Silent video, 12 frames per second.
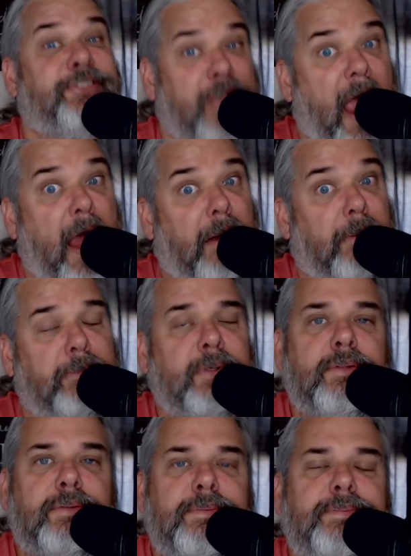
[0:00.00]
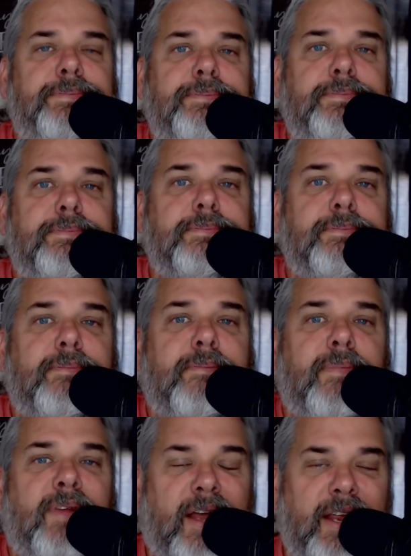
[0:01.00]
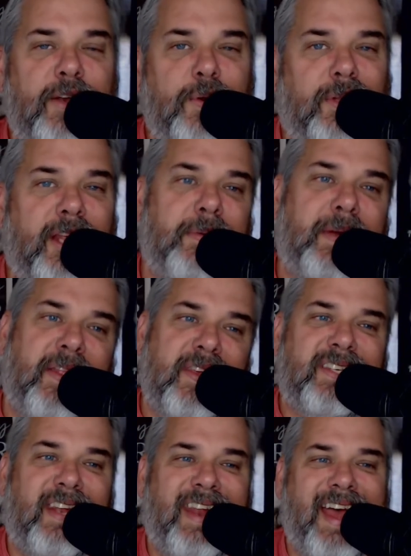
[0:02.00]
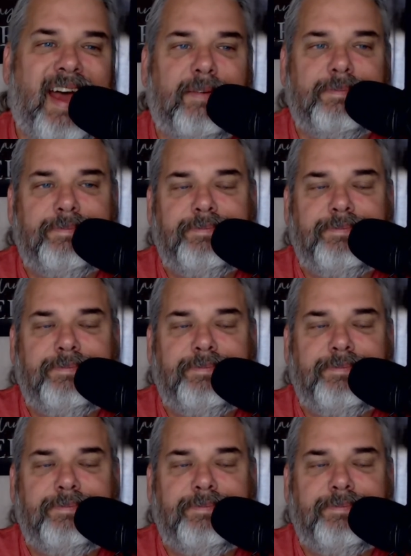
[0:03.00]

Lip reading: damn. Got into a little bit of this and that.